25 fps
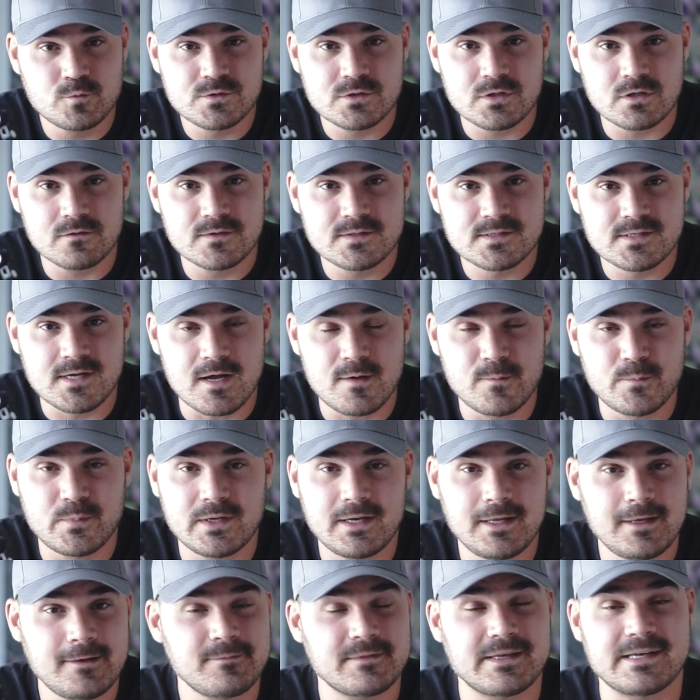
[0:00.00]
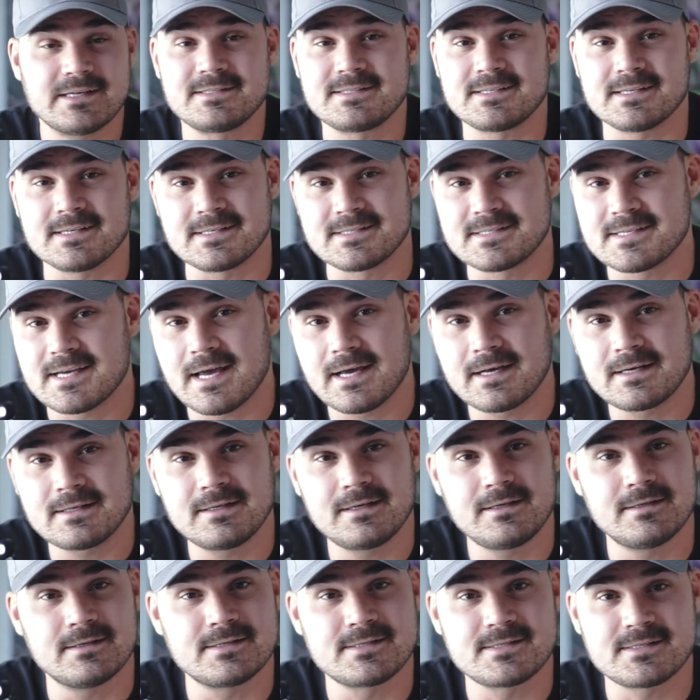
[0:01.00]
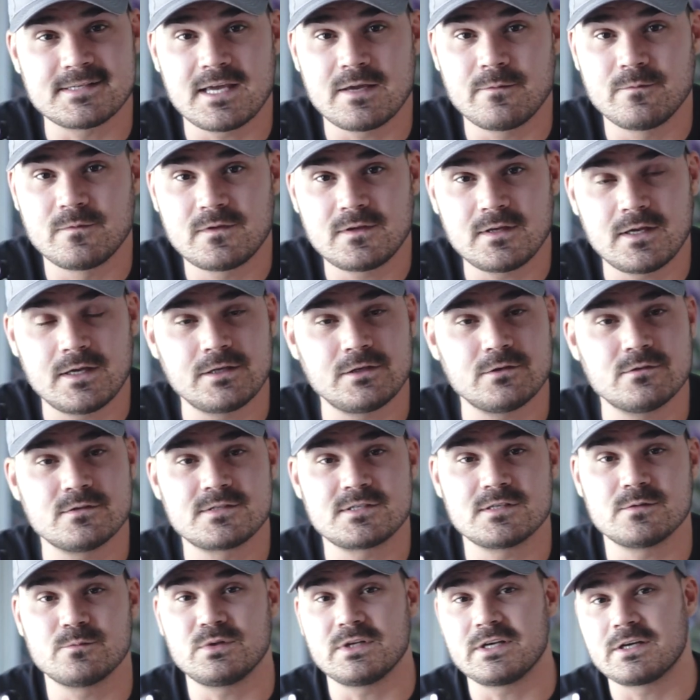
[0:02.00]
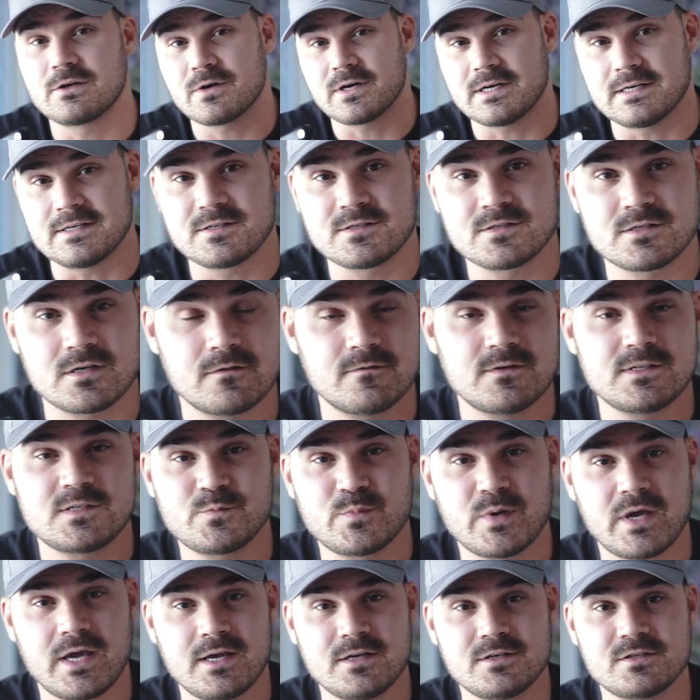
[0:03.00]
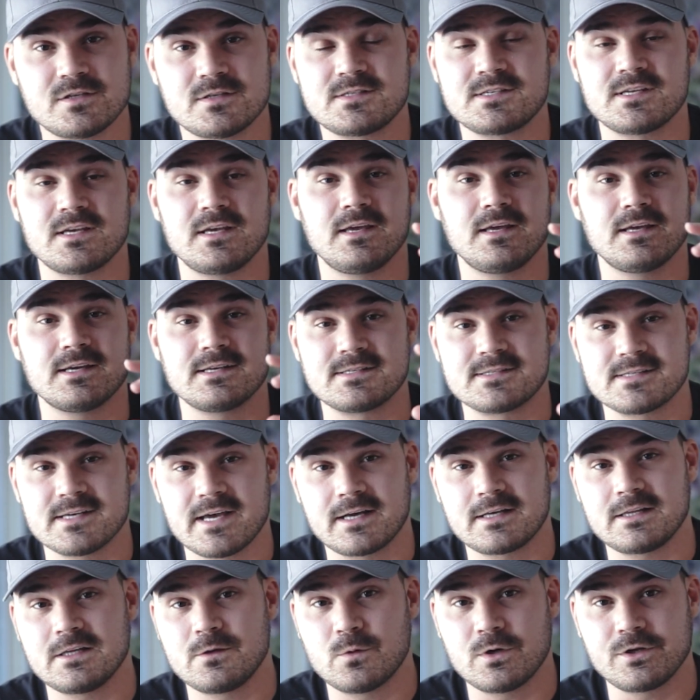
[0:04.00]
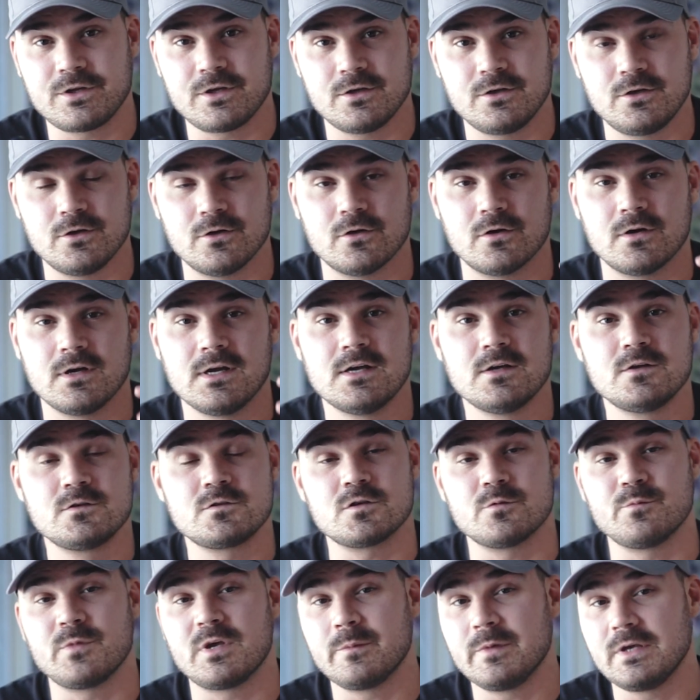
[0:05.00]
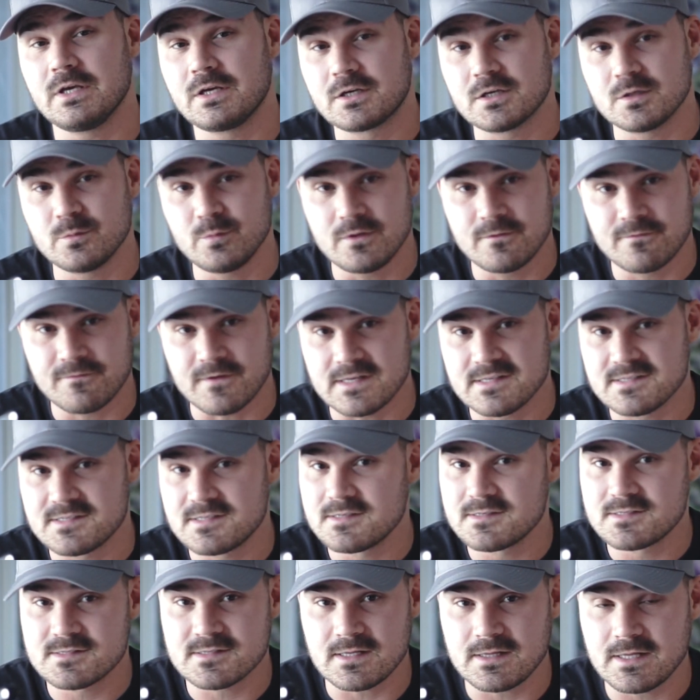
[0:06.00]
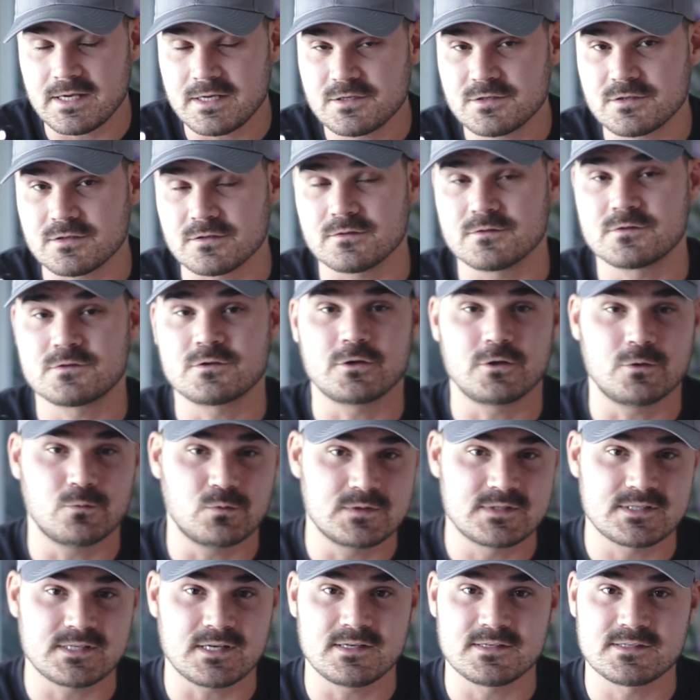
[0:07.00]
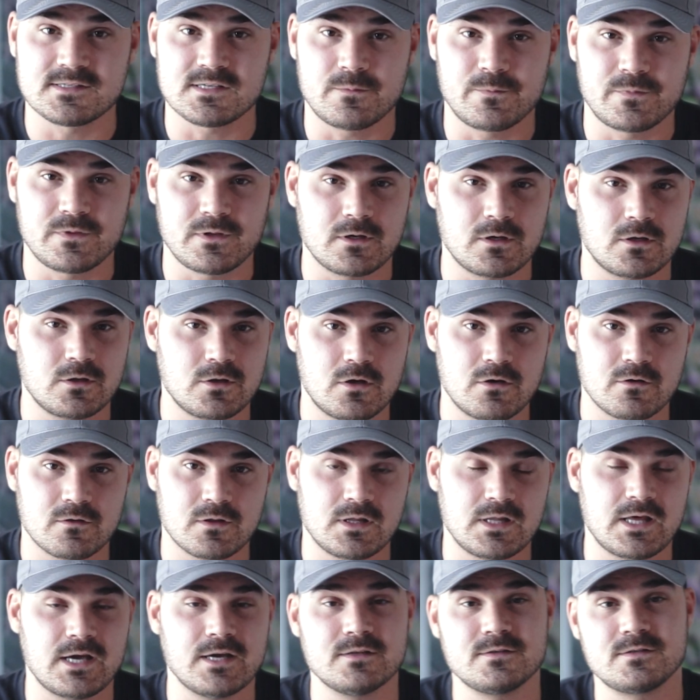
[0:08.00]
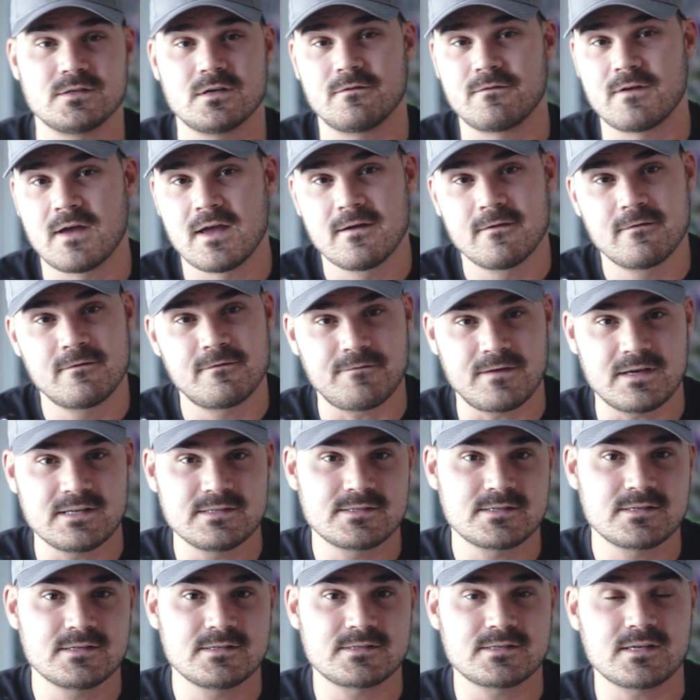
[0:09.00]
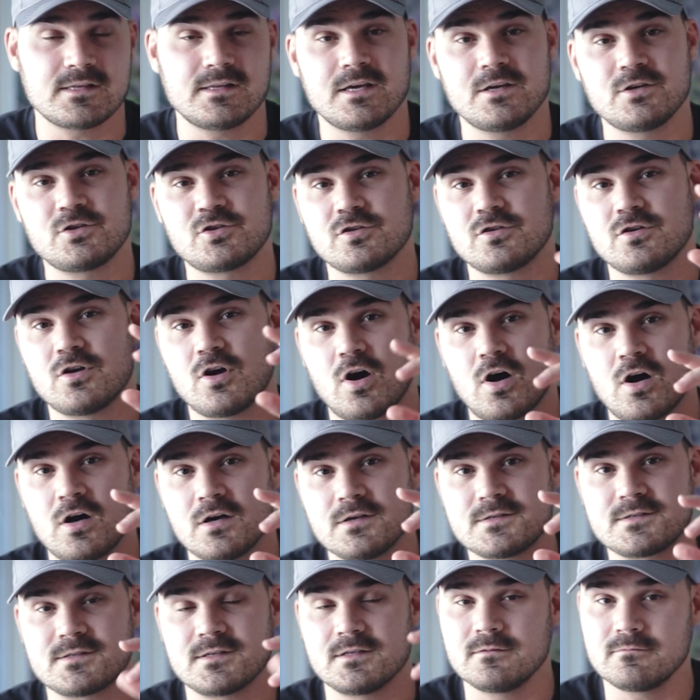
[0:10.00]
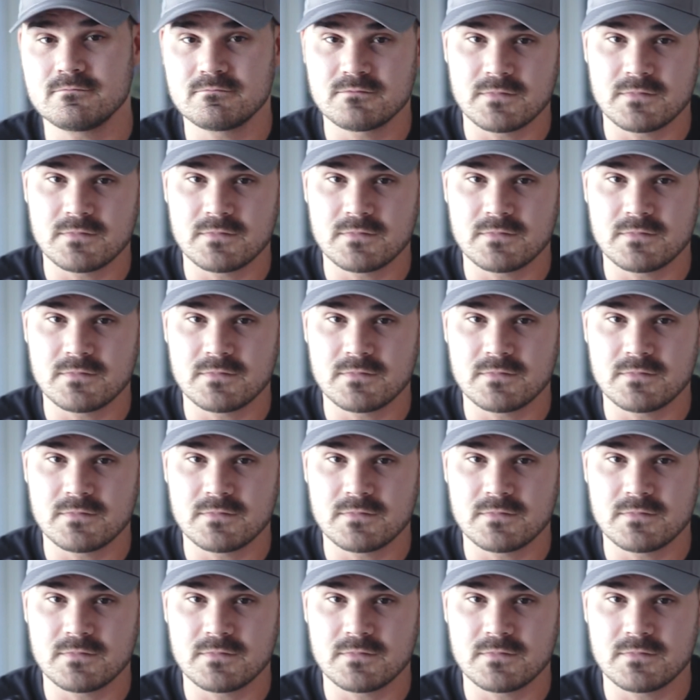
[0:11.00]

service company, it's exactly the same thing. You simply create a service page saying exactly what you do. So maybe it could be fence installation. So you would say something along the lines of fence installation Austin,